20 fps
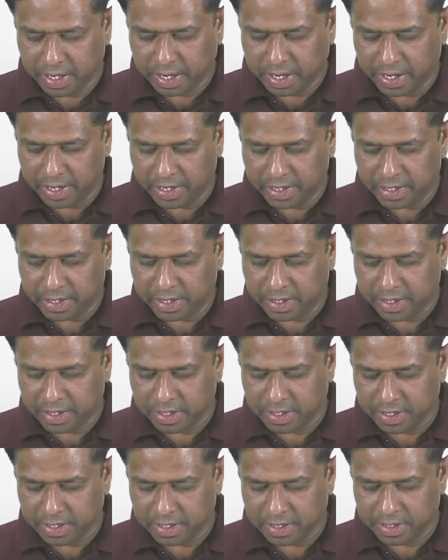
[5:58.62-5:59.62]
8
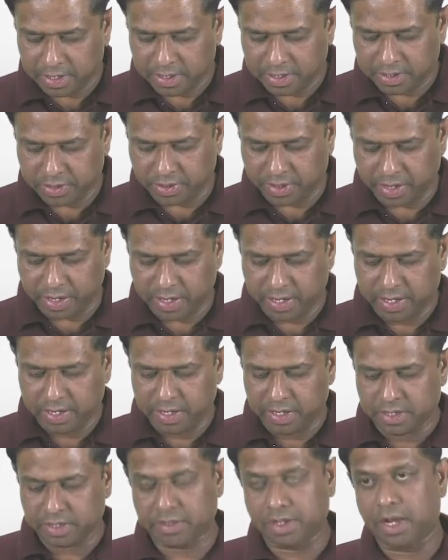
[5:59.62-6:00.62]
3,
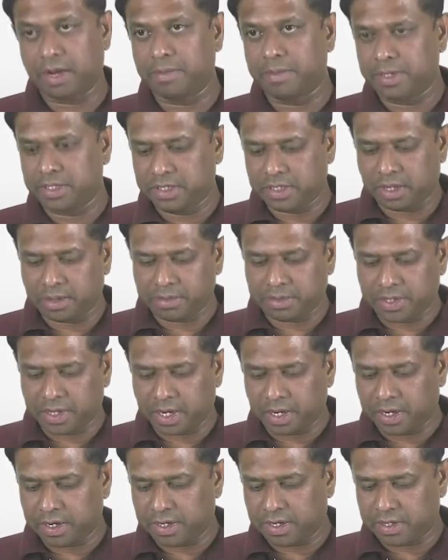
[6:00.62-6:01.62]
so that means
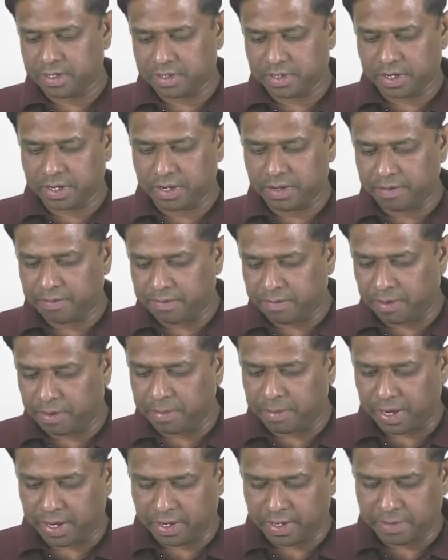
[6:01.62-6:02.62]
subtract 3
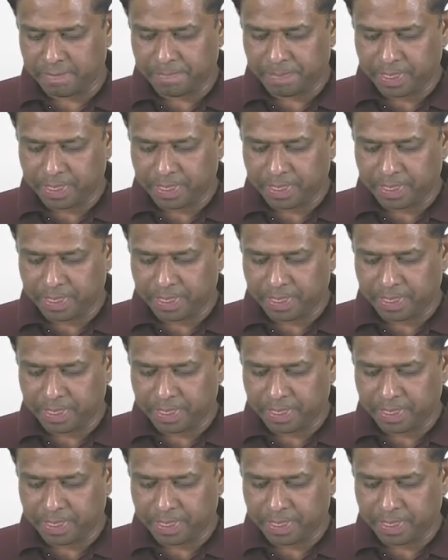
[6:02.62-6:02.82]
from 8.